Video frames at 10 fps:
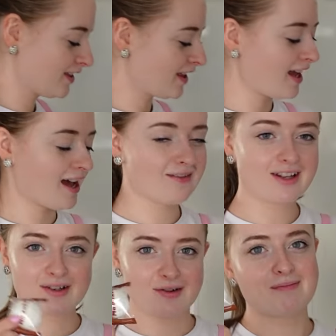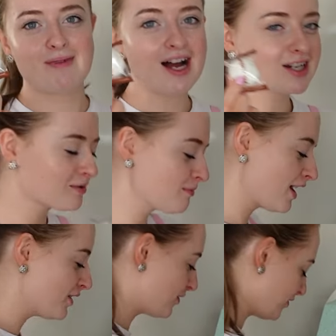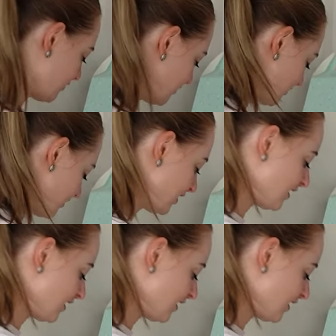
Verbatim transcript: They have a little marshmallow.